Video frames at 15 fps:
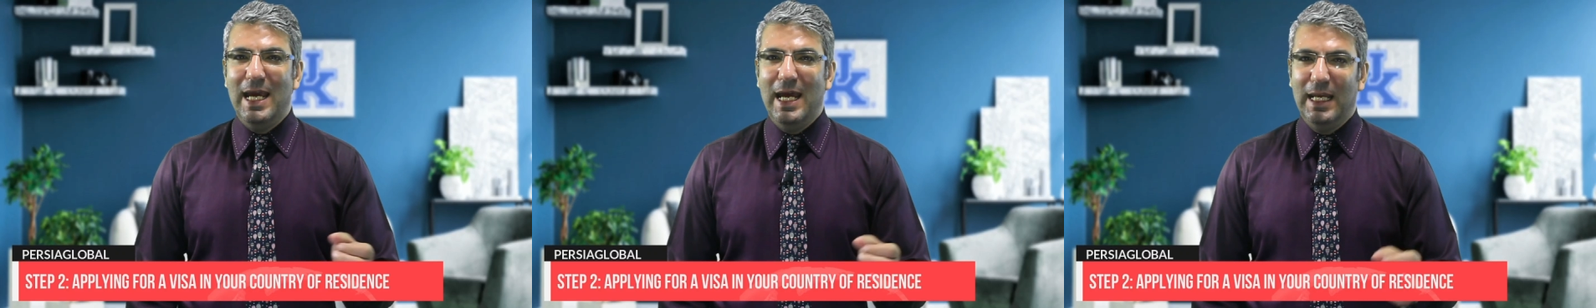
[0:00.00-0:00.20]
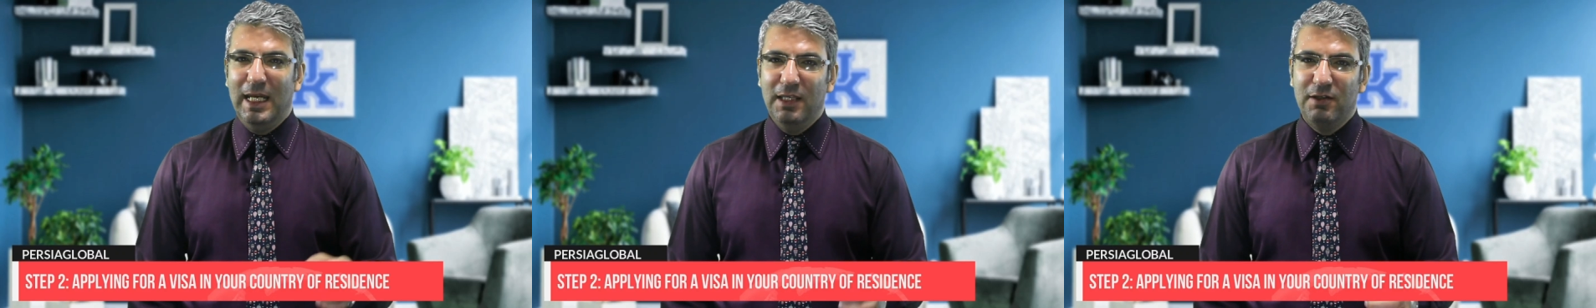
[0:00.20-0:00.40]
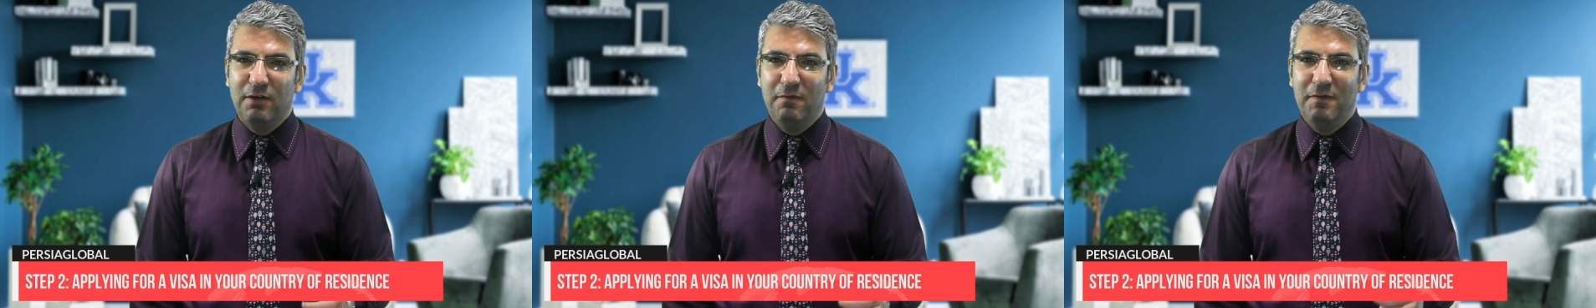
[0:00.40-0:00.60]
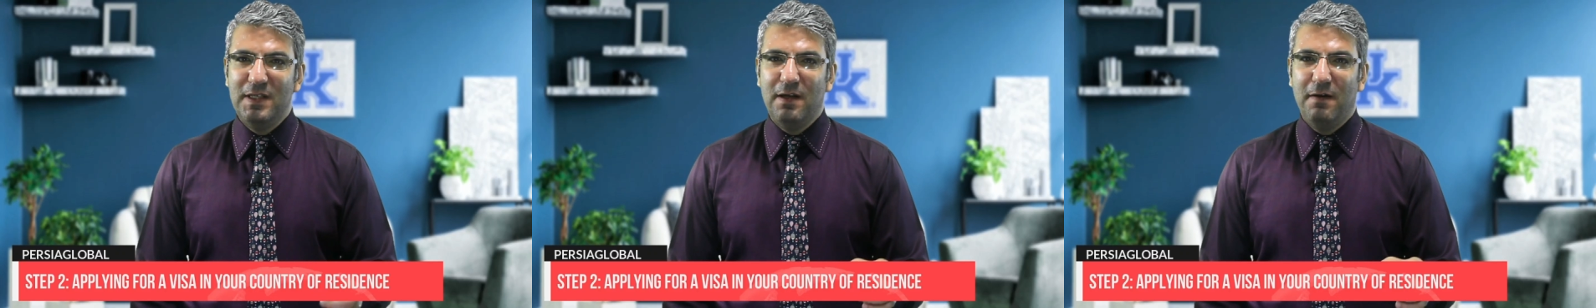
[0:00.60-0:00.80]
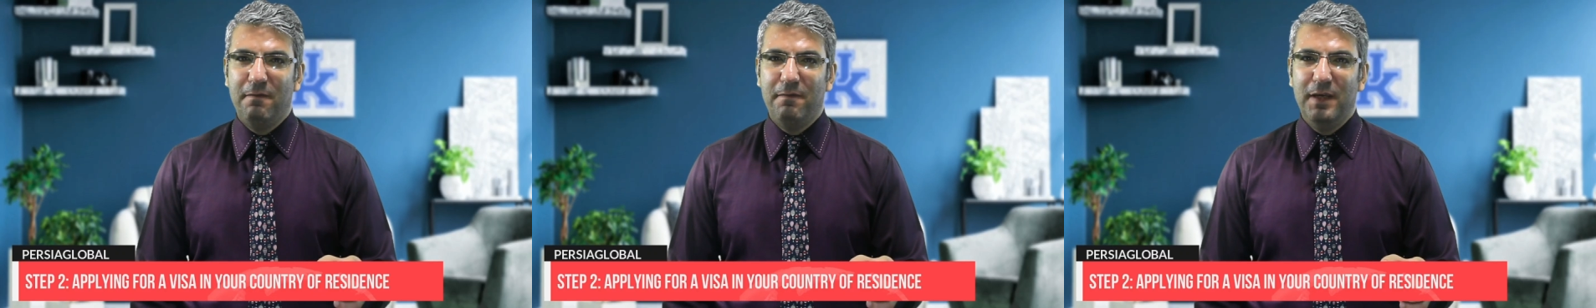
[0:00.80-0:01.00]
an entry
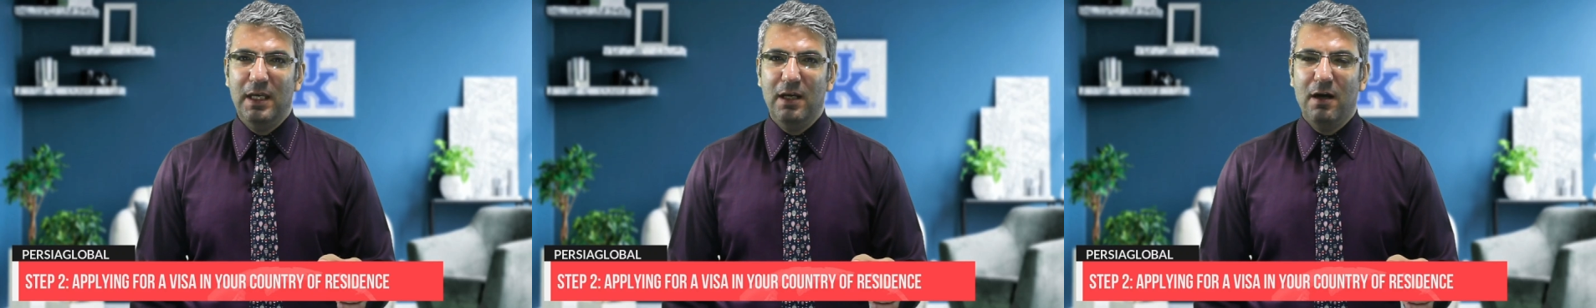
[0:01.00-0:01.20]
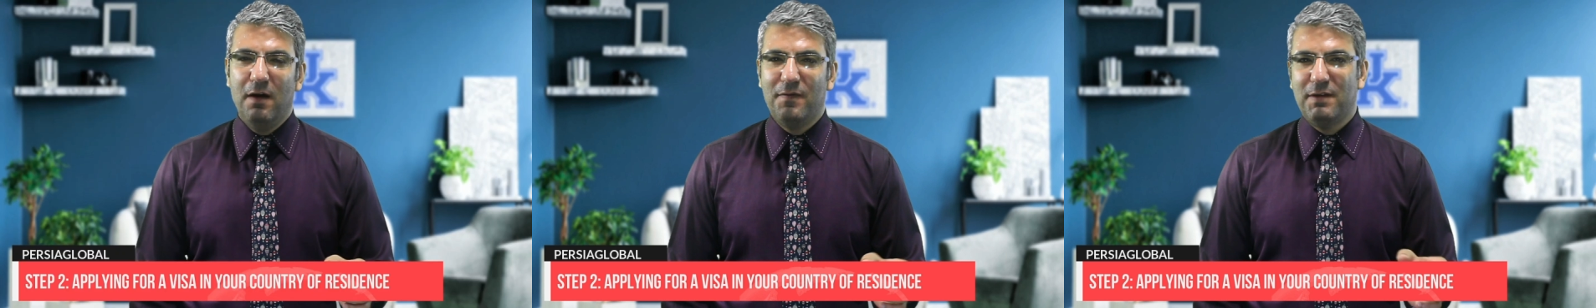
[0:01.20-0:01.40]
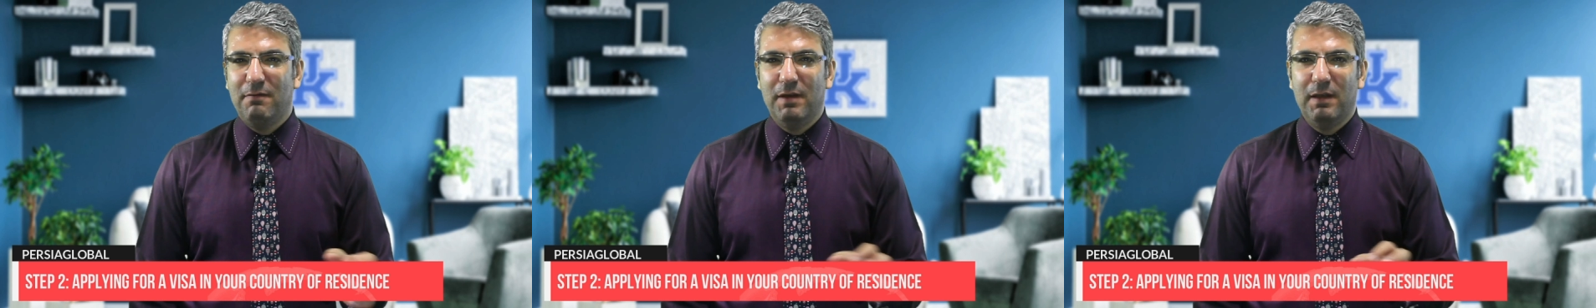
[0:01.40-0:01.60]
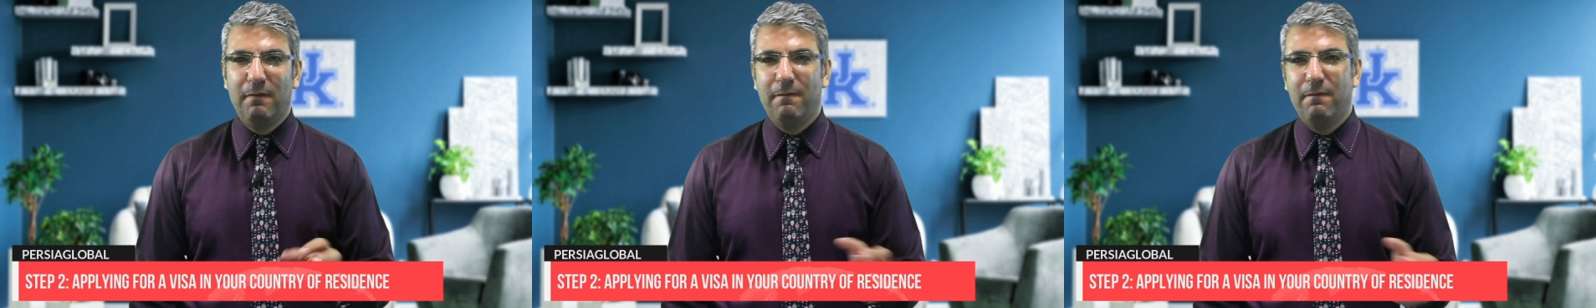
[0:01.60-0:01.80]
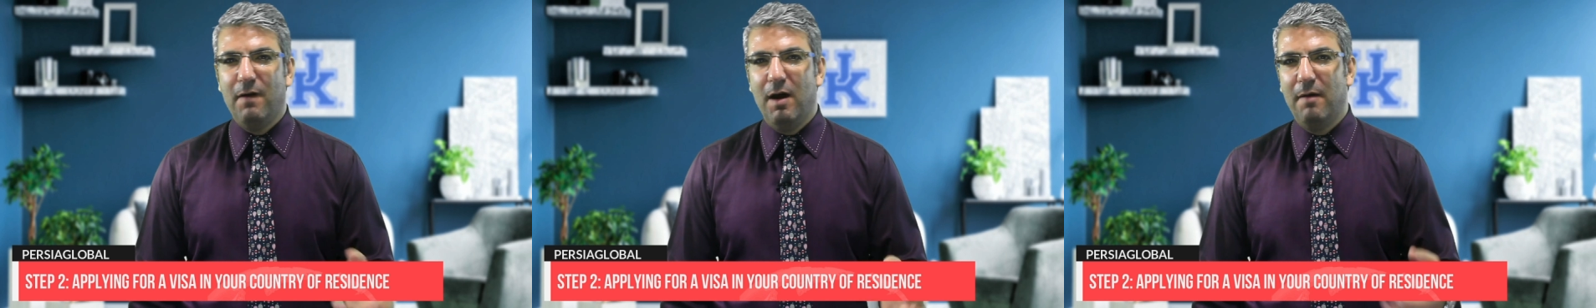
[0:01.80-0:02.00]
visa fee of
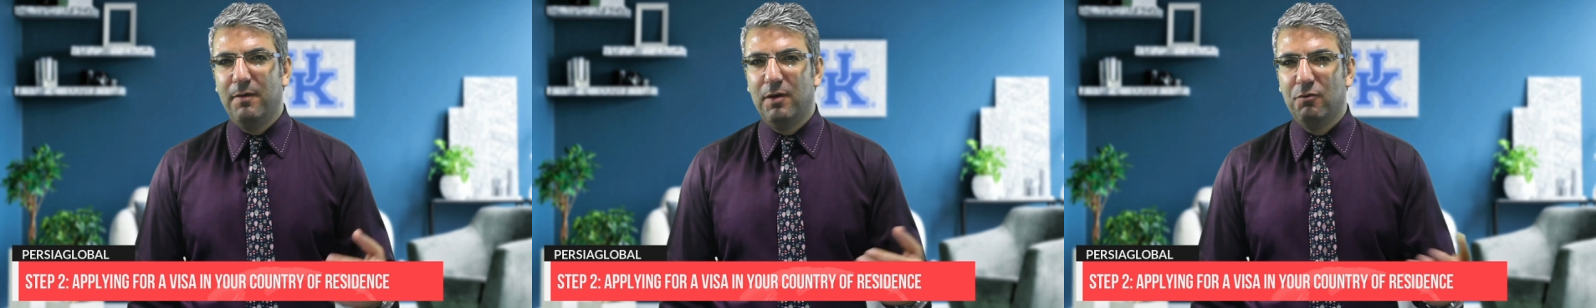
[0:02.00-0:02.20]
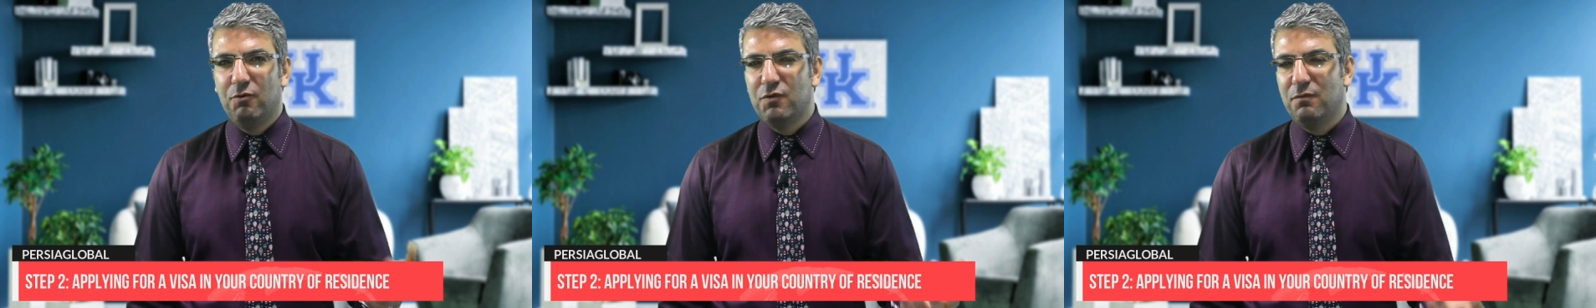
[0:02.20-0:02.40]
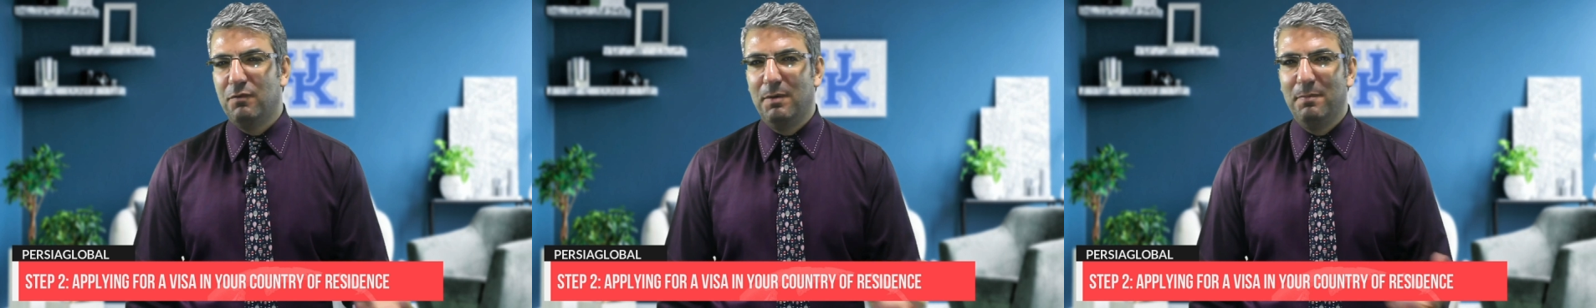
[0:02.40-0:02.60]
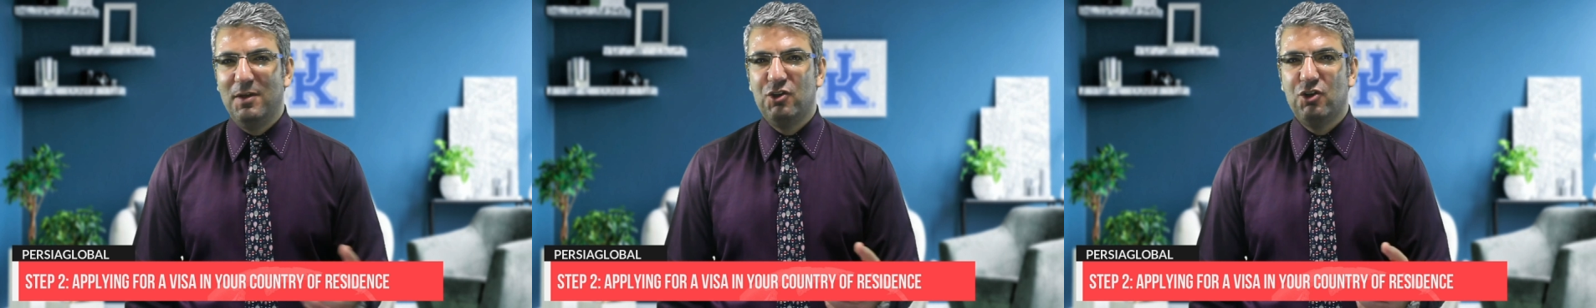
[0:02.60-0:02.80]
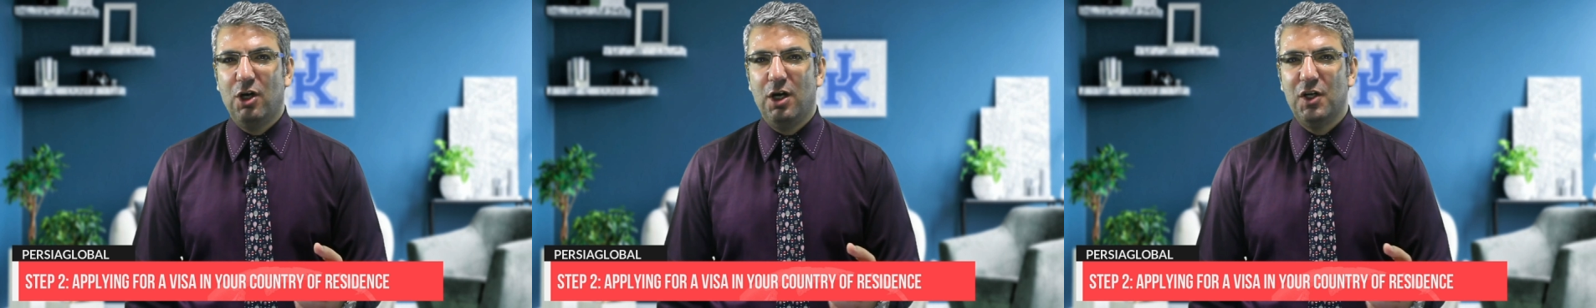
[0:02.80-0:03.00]
75 euros will be
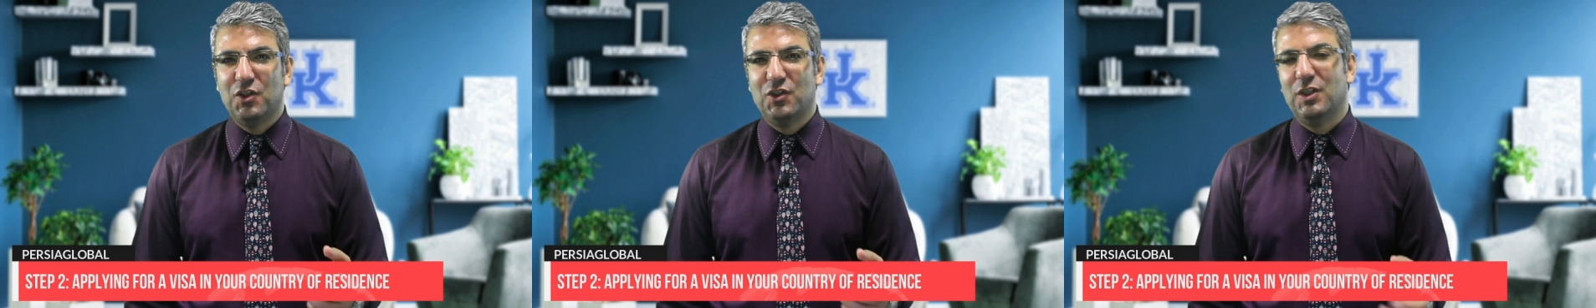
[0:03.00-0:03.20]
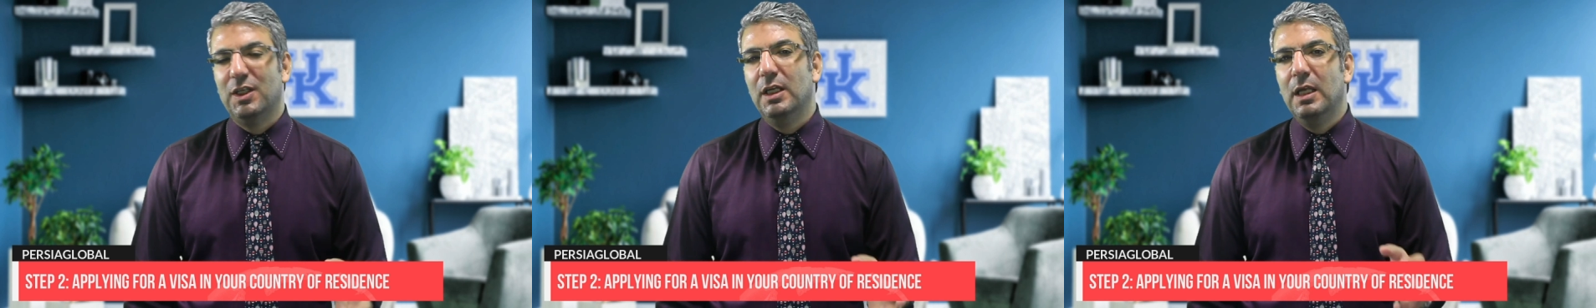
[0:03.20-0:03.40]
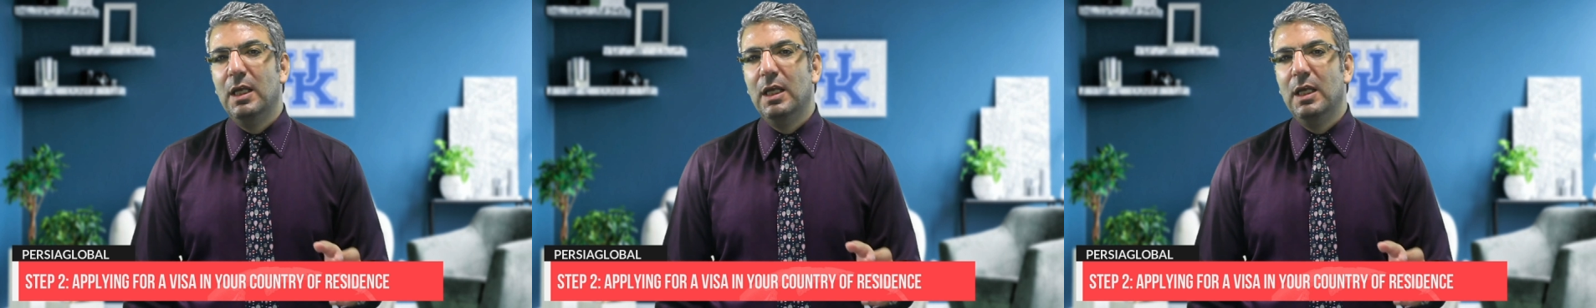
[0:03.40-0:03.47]
charged.